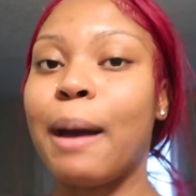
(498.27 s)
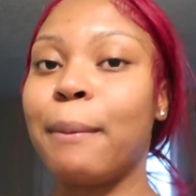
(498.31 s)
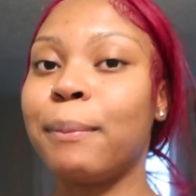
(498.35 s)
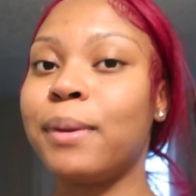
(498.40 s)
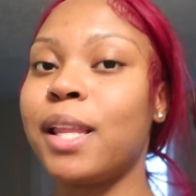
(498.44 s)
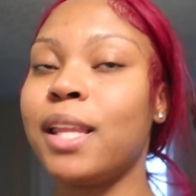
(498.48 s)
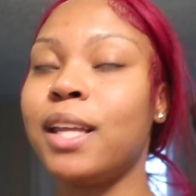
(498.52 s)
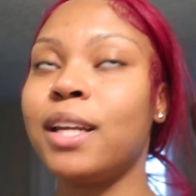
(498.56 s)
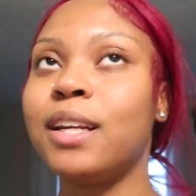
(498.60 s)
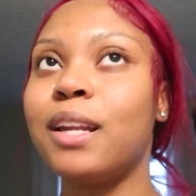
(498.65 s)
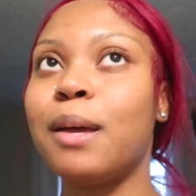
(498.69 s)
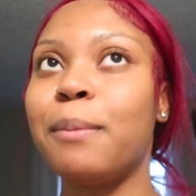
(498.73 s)

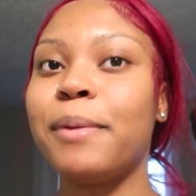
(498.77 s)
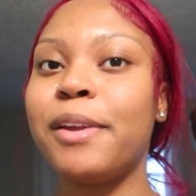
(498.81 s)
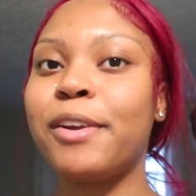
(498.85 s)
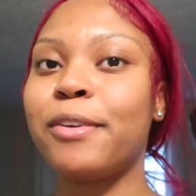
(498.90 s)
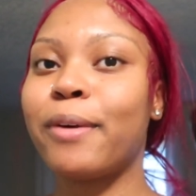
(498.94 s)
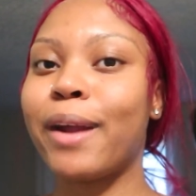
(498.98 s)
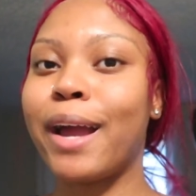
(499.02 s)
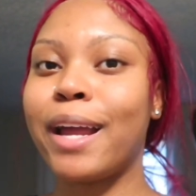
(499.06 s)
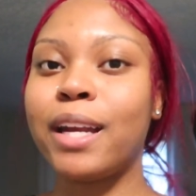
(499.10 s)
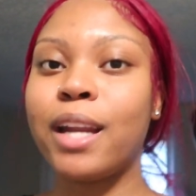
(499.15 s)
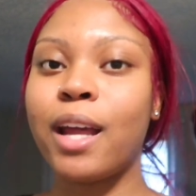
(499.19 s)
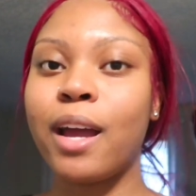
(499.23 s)
I'm cleaning the
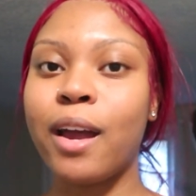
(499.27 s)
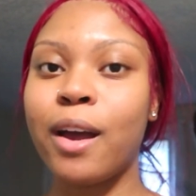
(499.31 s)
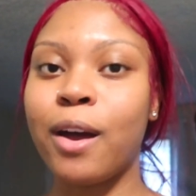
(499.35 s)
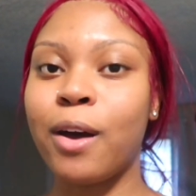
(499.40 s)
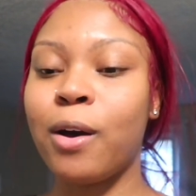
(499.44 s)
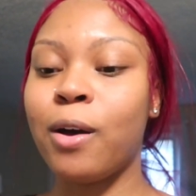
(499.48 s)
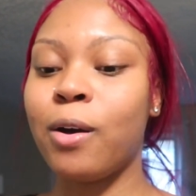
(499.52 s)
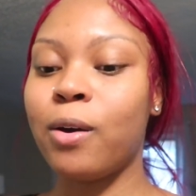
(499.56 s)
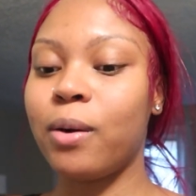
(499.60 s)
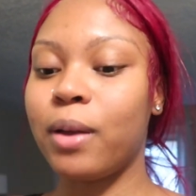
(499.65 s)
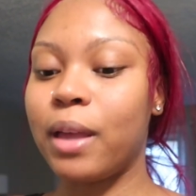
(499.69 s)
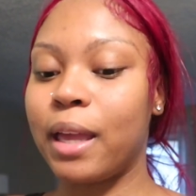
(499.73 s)
meat right
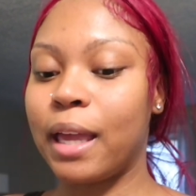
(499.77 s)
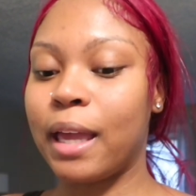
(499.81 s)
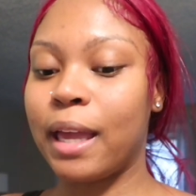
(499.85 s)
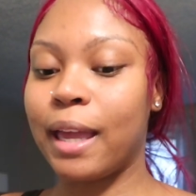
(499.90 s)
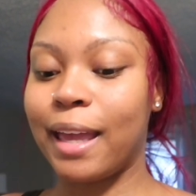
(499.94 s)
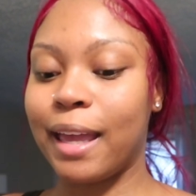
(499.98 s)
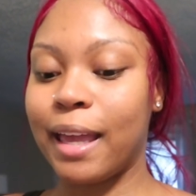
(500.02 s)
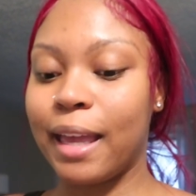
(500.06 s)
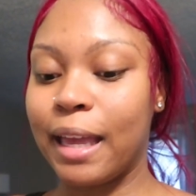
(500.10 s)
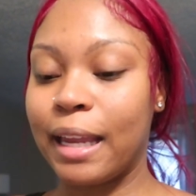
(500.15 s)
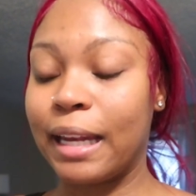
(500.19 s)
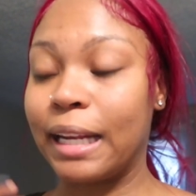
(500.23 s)
now
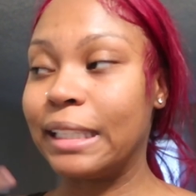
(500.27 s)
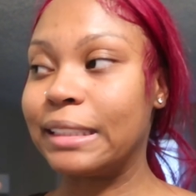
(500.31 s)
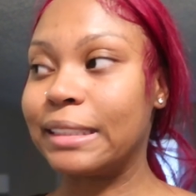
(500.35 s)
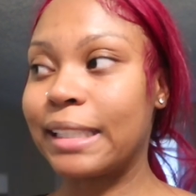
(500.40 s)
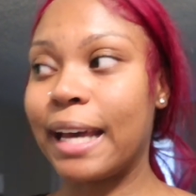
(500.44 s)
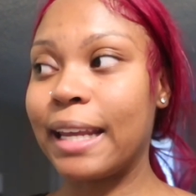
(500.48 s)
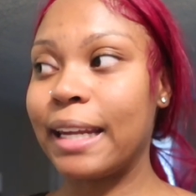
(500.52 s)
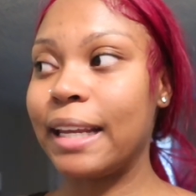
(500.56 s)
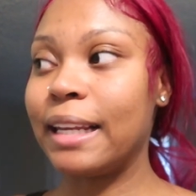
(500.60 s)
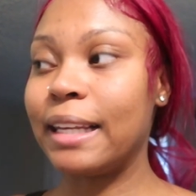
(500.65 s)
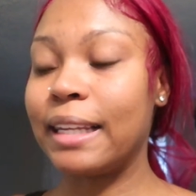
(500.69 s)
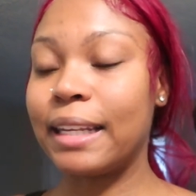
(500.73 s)
and
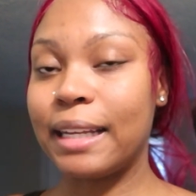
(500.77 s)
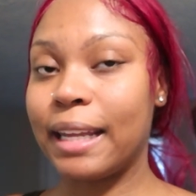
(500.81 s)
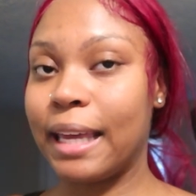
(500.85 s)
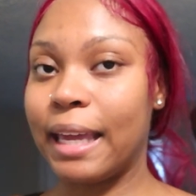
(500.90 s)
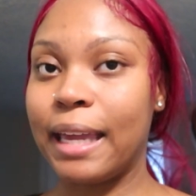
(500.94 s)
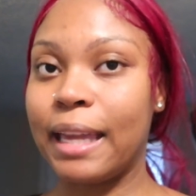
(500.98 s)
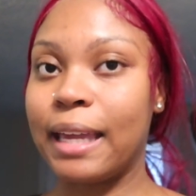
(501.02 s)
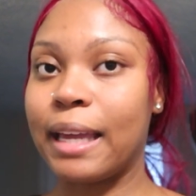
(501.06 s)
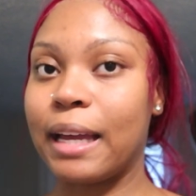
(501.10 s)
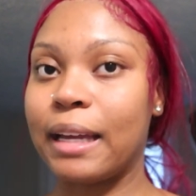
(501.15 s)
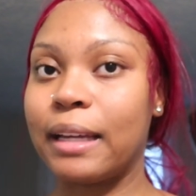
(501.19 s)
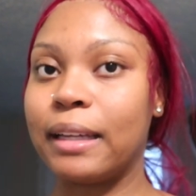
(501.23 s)
it's kind of
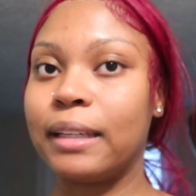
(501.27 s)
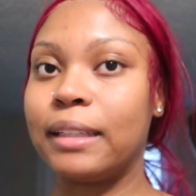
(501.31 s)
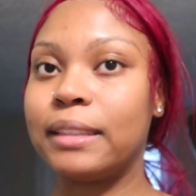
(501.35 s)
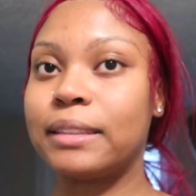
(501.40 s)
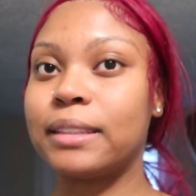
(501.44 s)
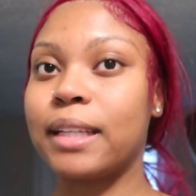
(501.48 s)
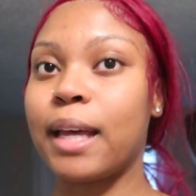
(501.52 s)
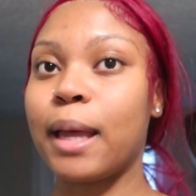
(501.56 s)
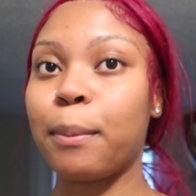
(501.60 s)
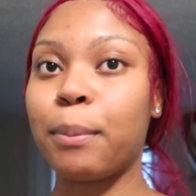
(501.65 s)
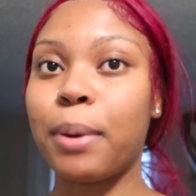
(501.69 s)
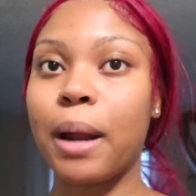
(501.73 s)
late.
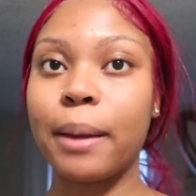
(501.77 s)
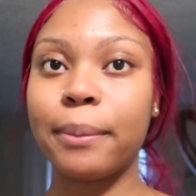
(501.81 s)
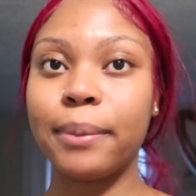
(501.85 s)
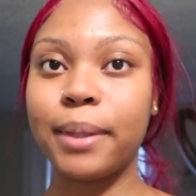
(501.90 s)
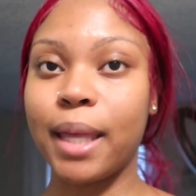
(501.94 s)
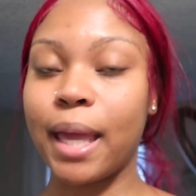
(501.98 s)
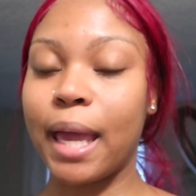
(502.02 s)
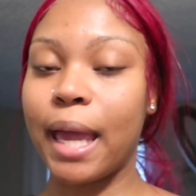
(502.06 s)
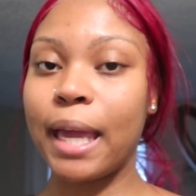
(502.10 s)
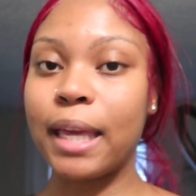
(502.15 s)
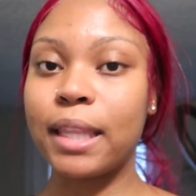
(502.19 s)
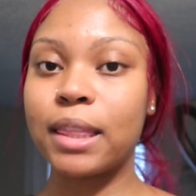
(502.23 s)
It's like
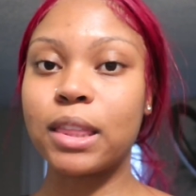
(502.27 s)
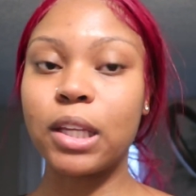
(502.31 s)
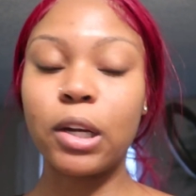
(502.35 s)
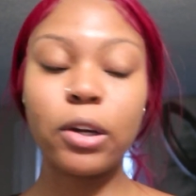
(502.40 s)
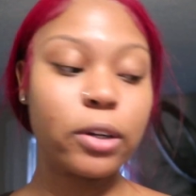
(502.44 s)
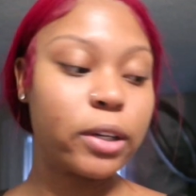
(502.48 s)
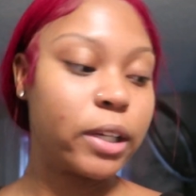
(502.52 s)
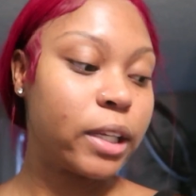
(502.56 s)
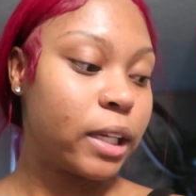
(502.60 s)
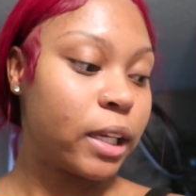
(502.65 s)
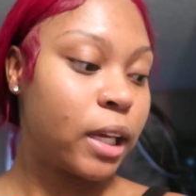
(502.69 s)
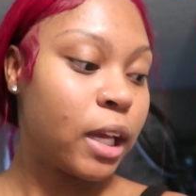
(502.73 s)
probably
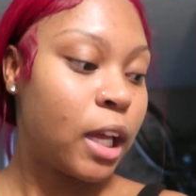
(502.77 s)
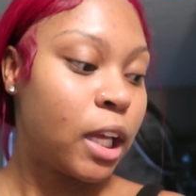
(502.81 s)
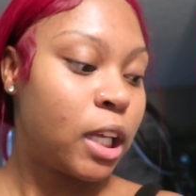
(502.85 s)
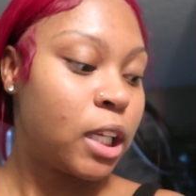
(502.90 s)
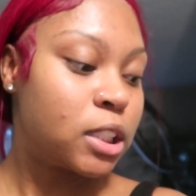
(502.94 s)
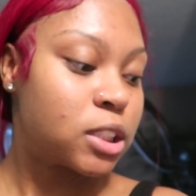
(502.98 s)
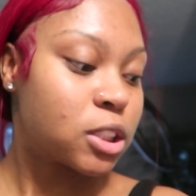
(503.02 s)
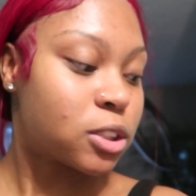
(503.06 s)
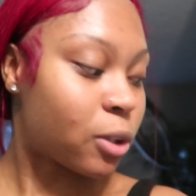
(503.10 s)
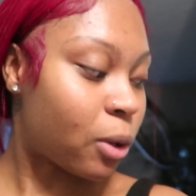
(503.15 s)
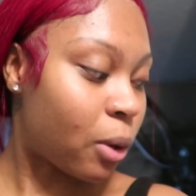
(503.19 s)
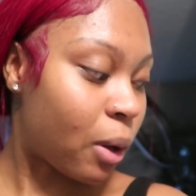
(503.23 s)
8.30.
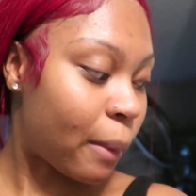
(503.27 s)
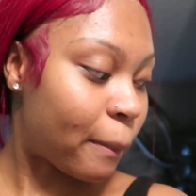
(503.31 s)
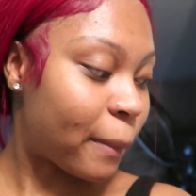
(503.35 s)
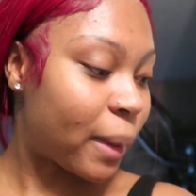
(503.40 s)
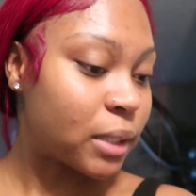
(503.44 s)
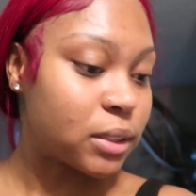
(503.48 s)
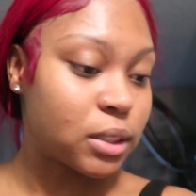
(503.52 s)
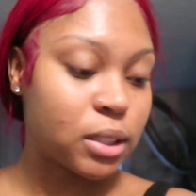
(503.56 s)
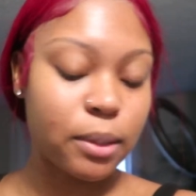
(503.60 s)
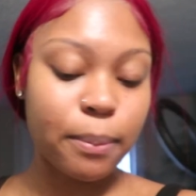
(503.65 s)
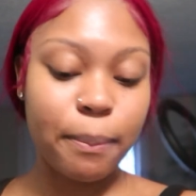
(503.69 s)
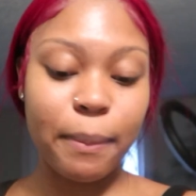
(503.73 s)
So
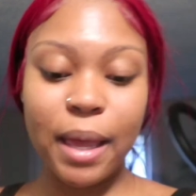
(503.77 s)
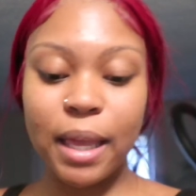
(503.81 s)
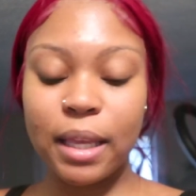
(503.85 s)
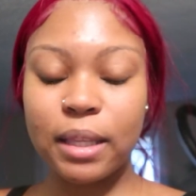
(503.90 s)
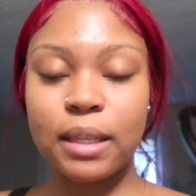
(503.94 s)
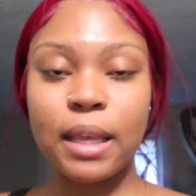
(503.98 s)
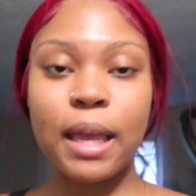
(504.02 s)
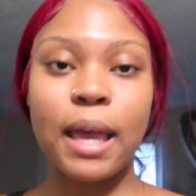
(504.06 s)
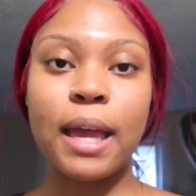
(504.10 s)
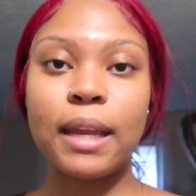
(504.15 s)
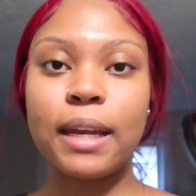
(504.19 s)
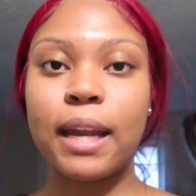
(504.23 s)
I'm about to
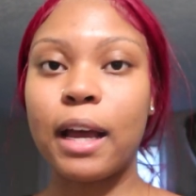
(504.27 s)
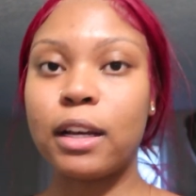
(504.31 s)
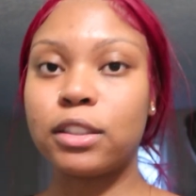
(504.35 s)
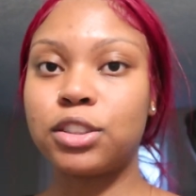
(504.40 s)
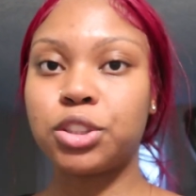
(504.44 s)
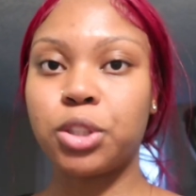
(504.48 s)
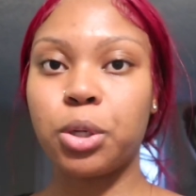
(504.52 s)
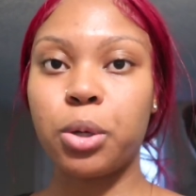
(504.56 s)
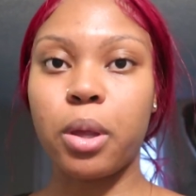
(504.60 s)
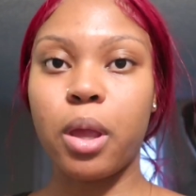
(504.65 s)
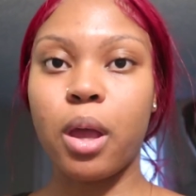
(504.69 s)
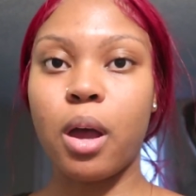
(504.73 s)
make that and
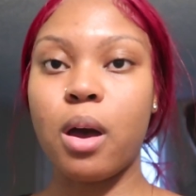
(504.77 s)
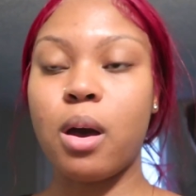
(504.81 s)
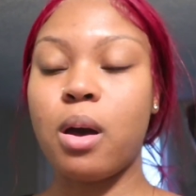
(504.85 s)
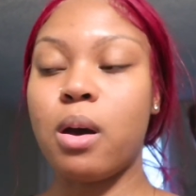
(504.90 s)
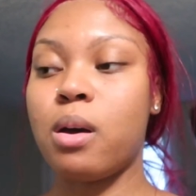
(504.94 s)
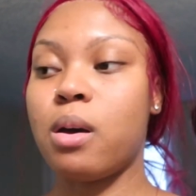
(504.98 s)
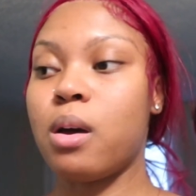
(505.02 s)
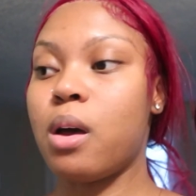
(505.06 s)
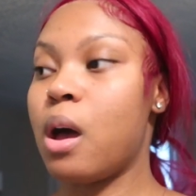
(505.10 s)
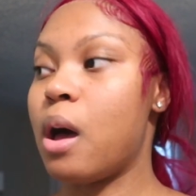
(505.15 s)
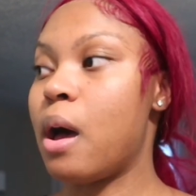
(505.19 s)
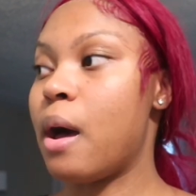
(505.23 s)
I'll show
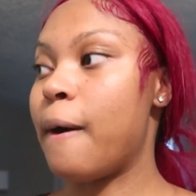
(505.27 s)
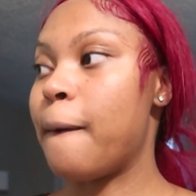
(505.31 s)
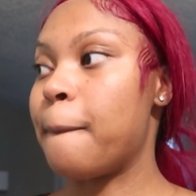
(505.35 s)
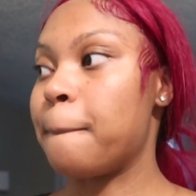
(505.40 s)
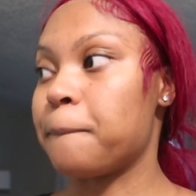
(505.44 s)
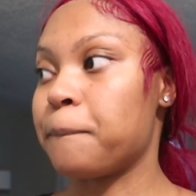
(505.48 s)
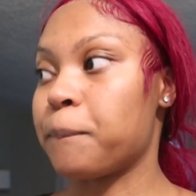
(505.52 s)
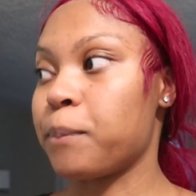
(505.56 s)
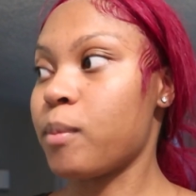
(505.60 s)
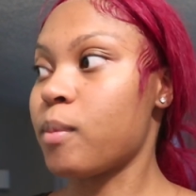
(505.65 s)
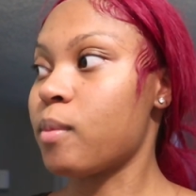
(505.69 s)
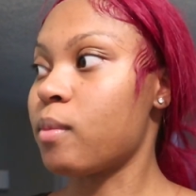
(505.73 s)
y'all
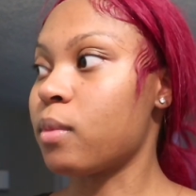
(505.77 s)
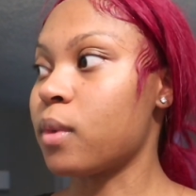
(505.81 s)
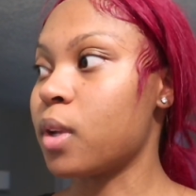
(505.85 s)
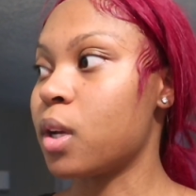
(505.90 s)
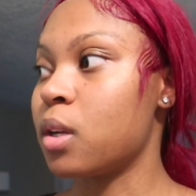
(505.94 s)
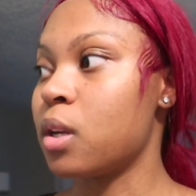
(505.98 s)
um,